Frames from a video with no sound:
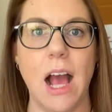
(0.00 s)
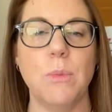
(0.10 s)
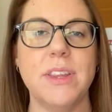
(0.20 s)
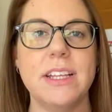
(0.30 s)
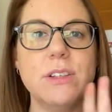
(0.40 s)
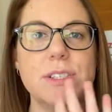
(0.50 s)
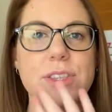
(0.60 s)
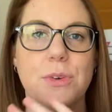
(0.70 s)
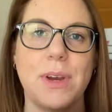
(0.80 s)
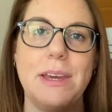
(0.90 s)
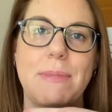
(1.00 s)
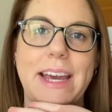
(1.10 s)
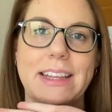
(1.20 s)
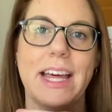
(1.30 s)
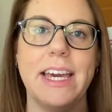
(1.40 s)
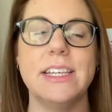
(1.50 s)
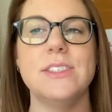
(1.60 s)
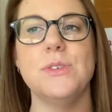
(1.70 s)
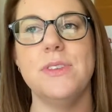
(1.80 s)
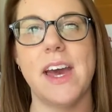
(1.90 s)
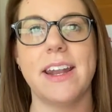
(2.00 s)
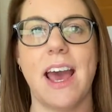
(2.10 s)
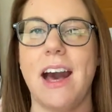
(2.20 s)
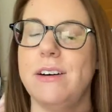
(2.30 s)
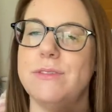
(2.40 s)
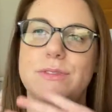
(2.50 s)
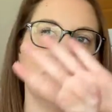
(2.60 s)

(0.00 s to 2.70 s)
Within those three main layers, you then have